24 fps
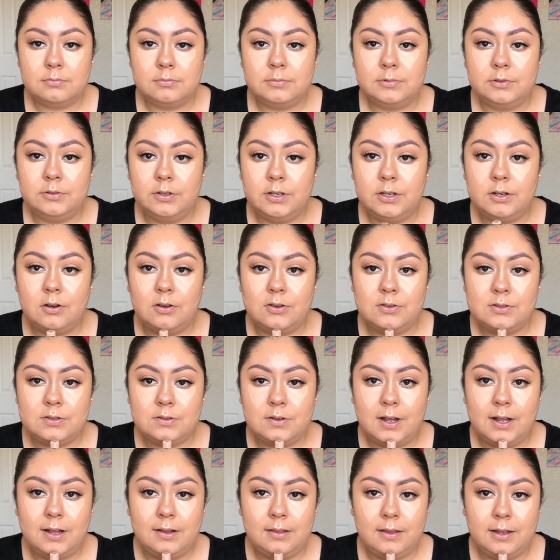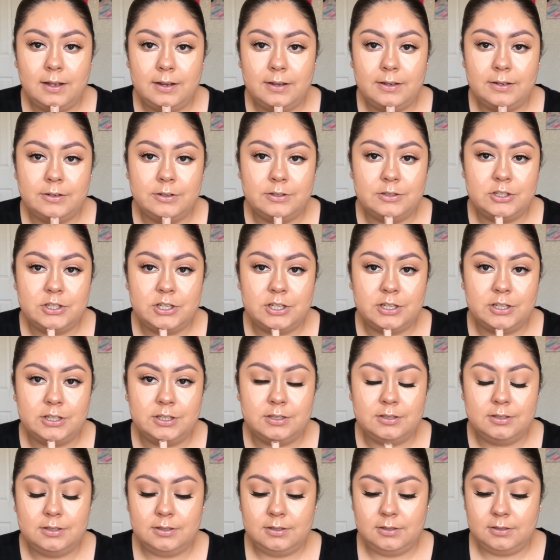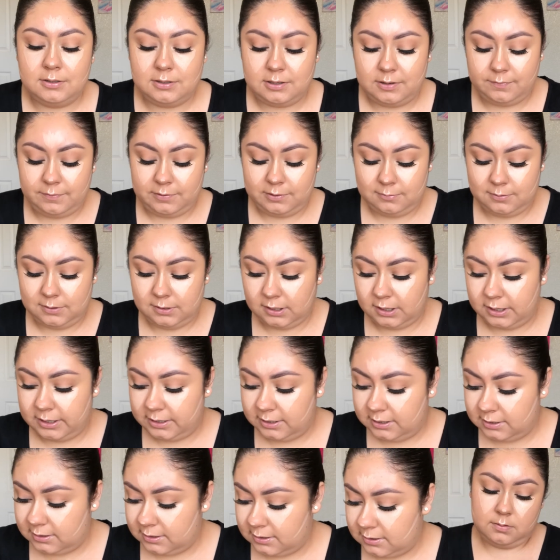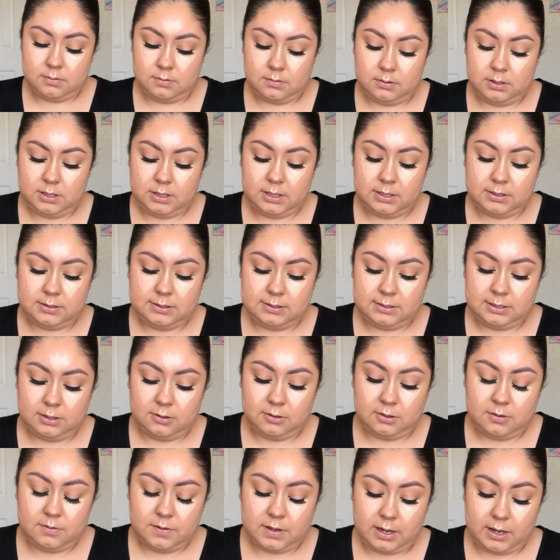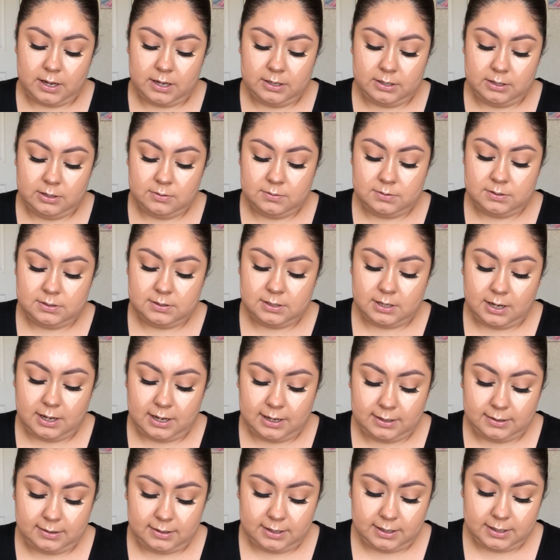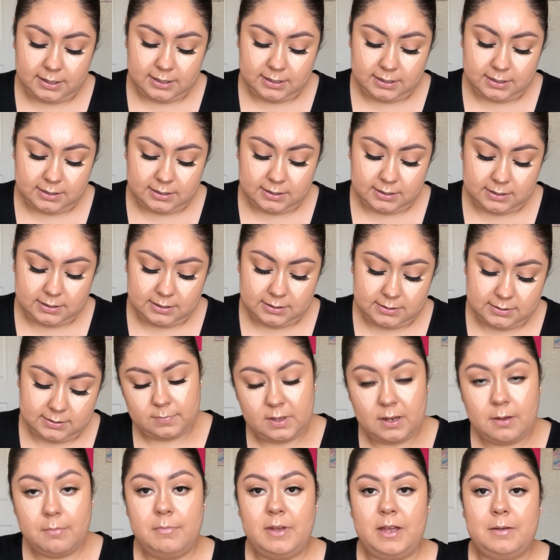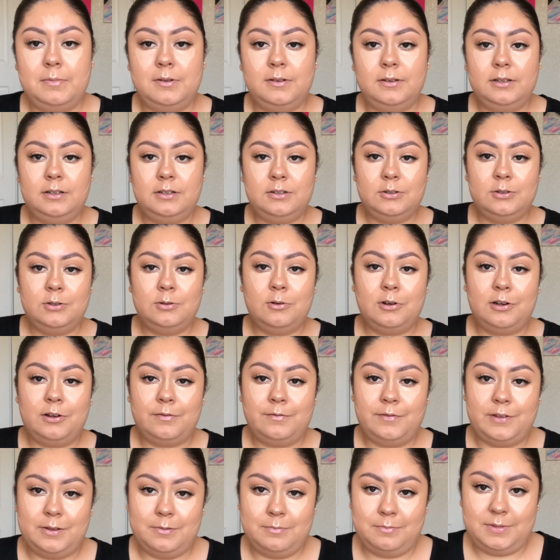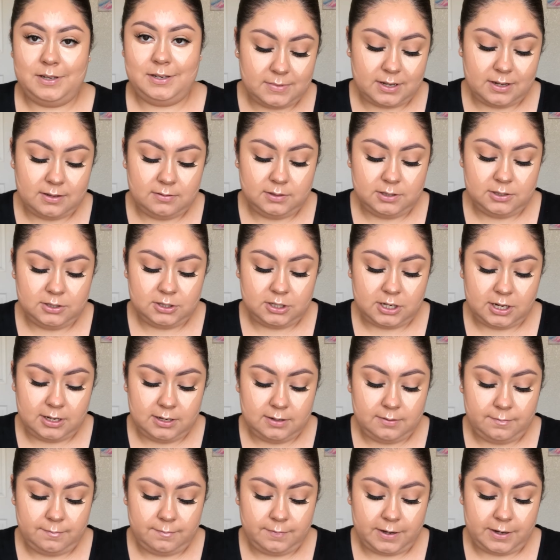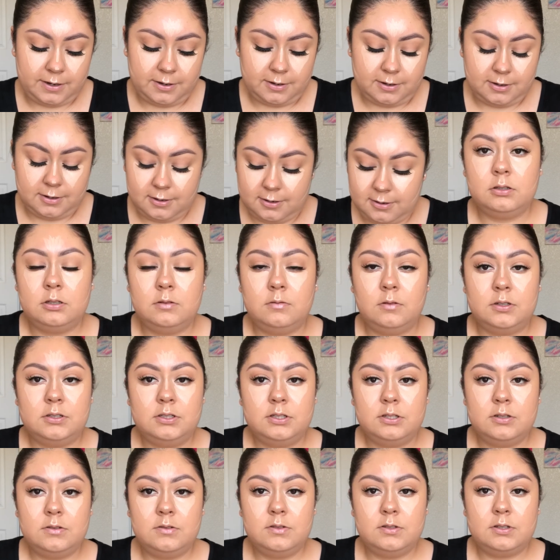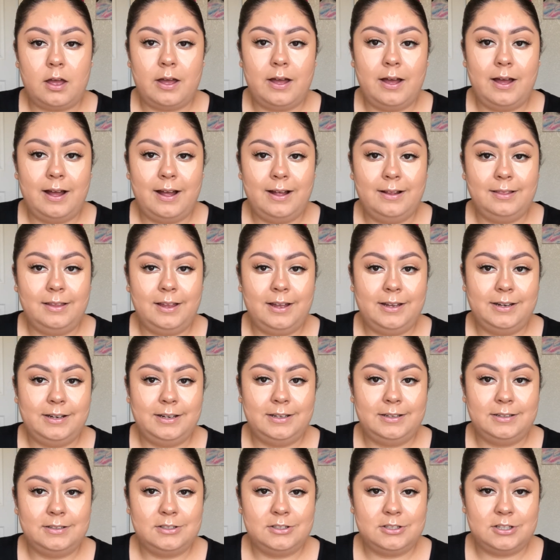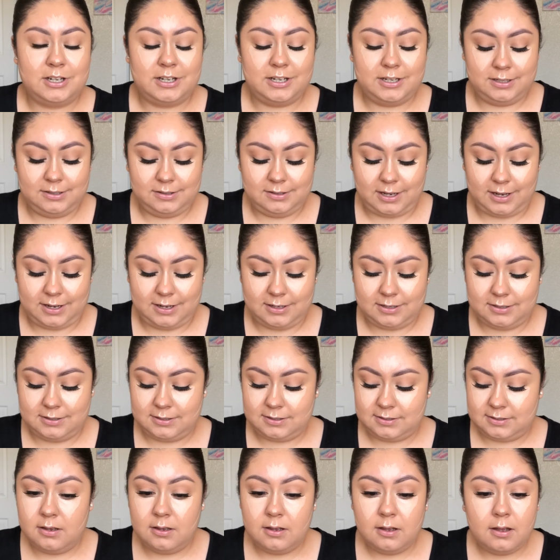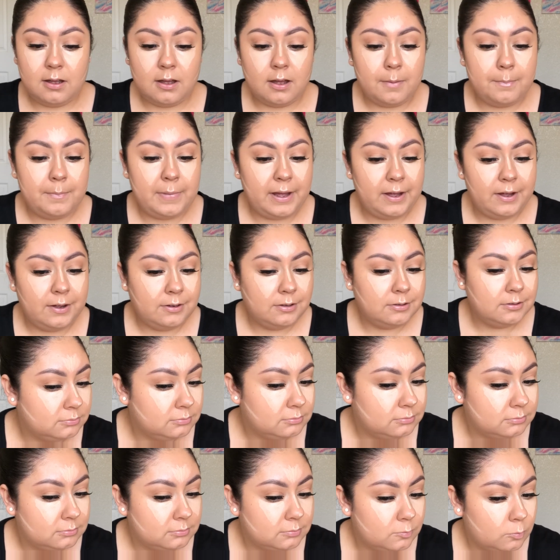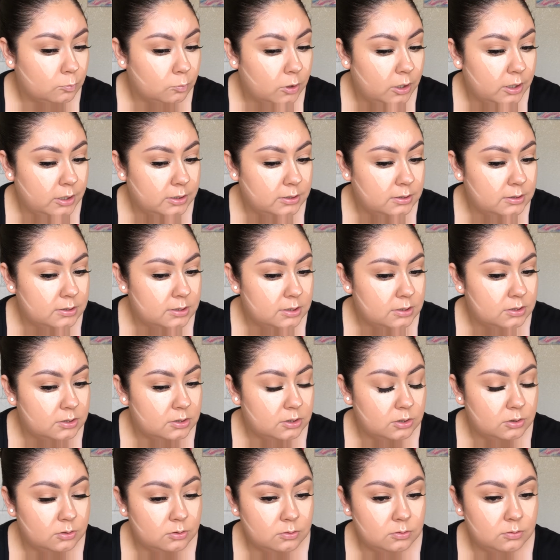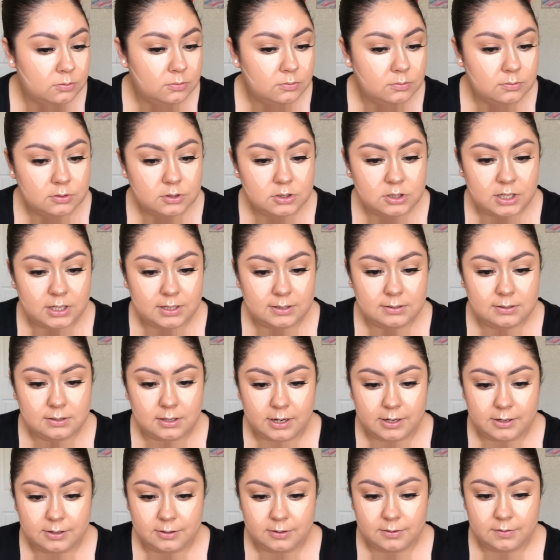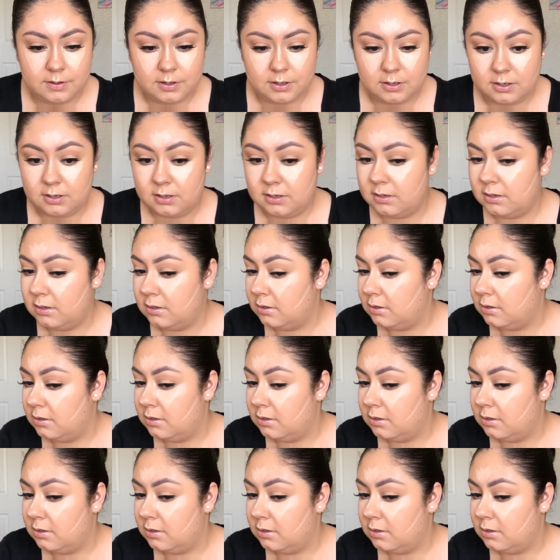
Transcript: You can also highlight your chin if you would like. The concealer that I use to highlight is Maybelline New York Fit Me in the shade Fair. You want to use a highlighting shade that's about 1 to 2 shades lighter than